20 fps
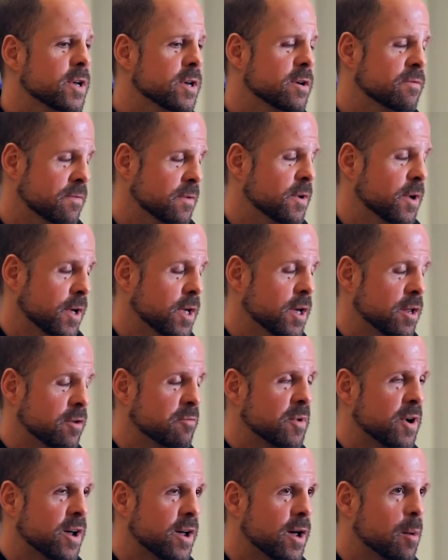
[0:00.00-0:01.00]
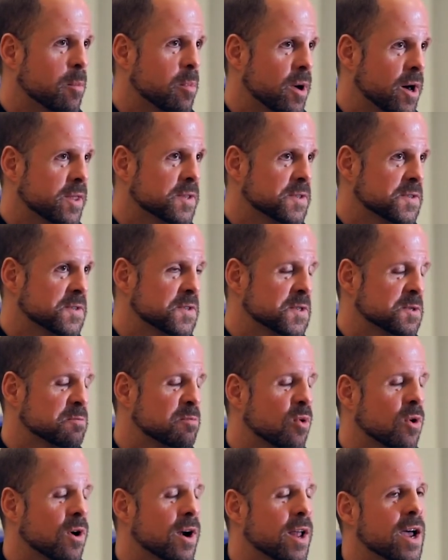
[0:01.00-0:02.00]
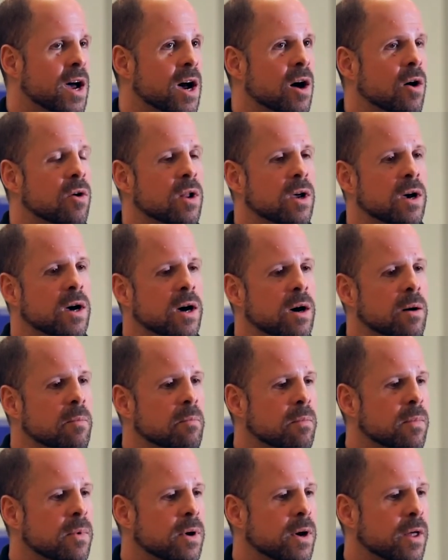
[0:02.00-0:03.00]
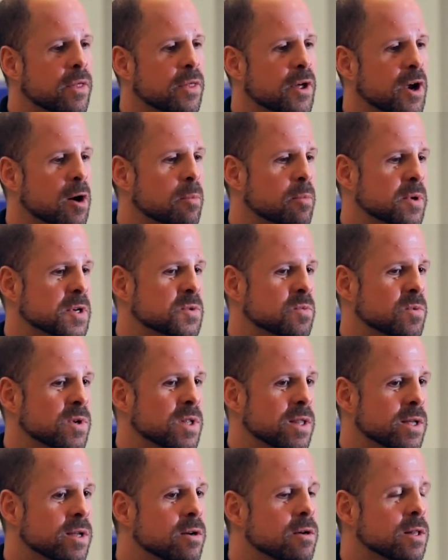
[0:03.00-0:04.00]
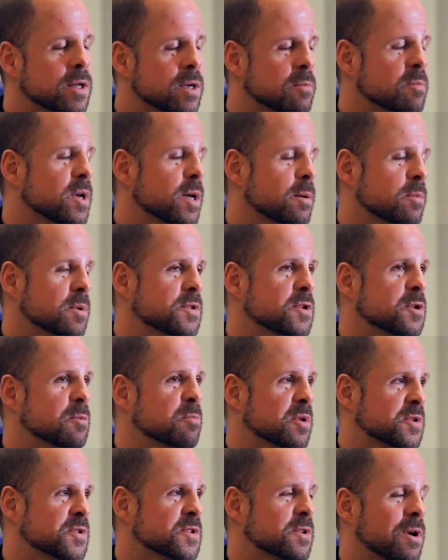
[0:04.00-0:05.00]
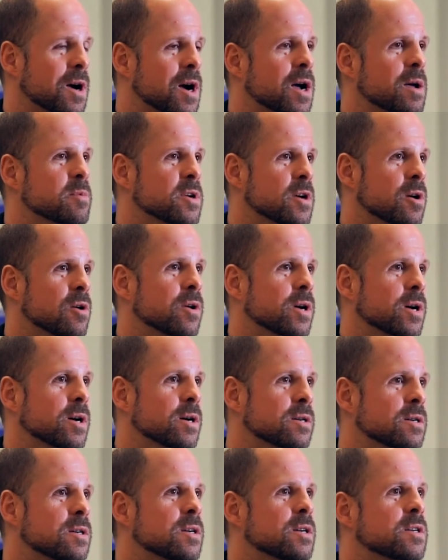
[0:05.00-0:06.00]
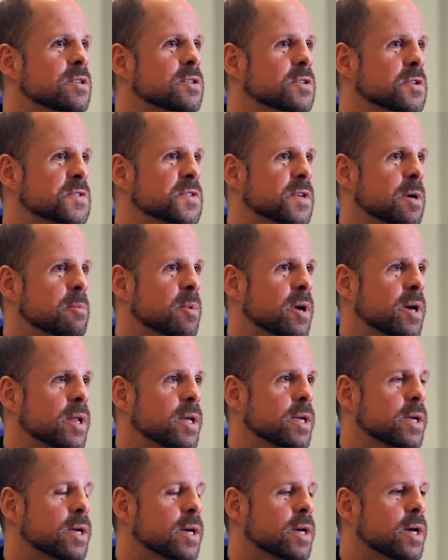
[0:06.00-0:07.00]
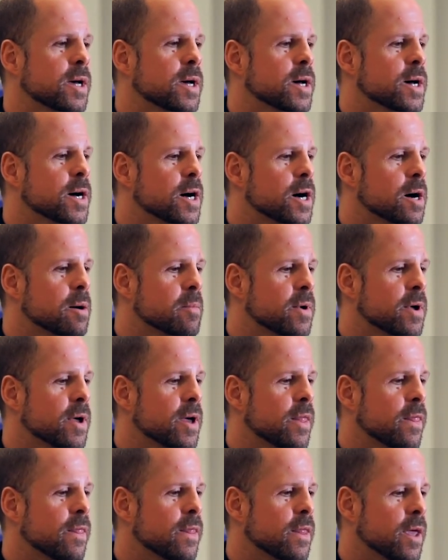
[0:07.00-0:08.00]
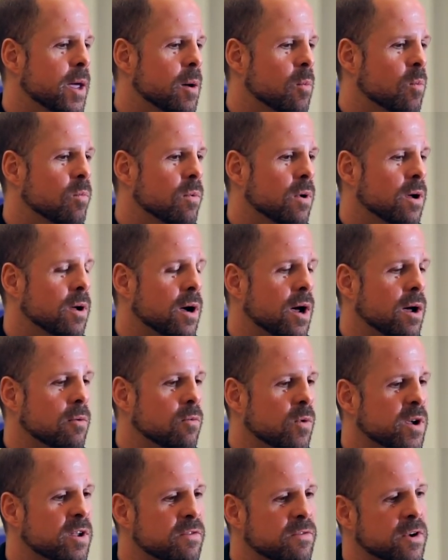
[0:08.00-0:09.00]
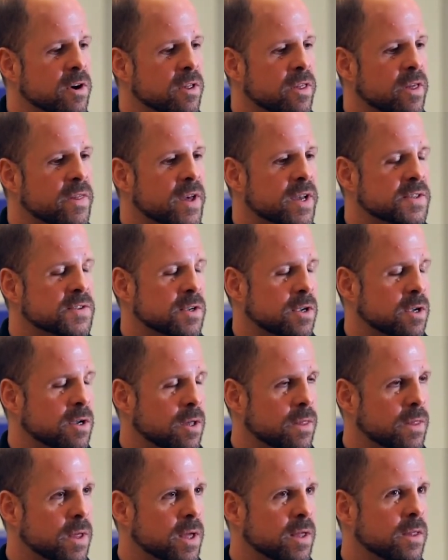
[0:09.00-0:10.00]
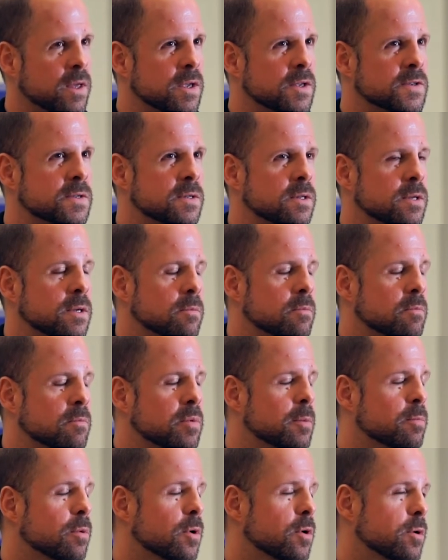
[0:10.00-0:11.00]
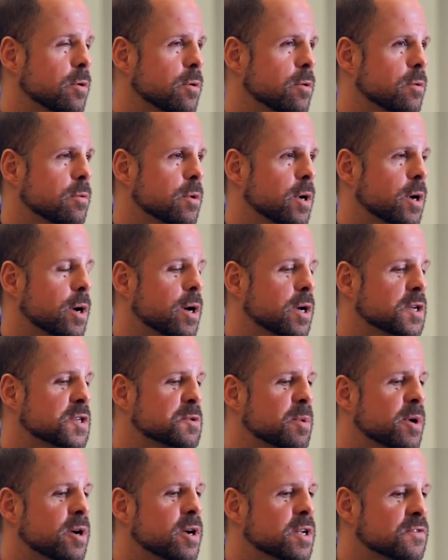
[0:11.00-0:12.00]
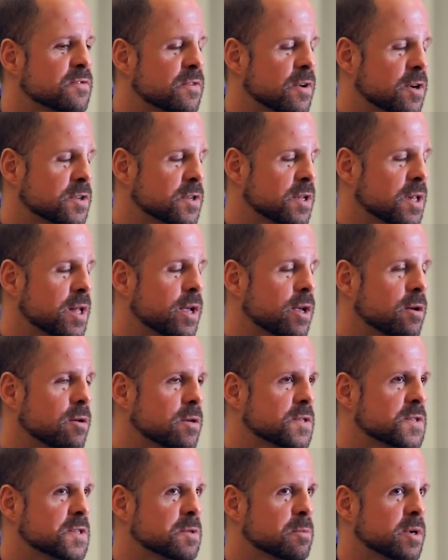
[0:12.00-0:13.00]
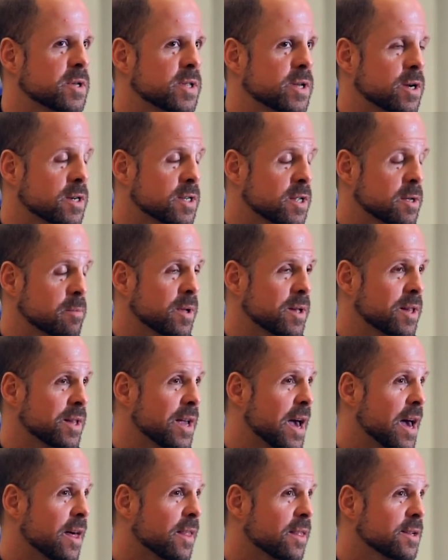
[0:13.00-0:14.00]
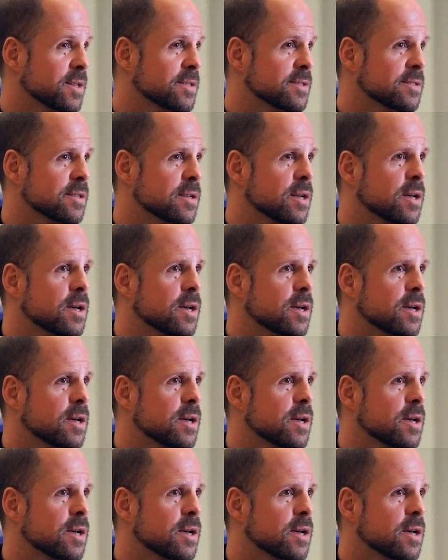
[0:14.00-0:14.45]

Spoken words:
if my hypothesis is borne out, a therapist would literally be able to prescribe yoga to somebody. And we feel that that's a good thing. These people who experience functional ankle instability are typically athletes.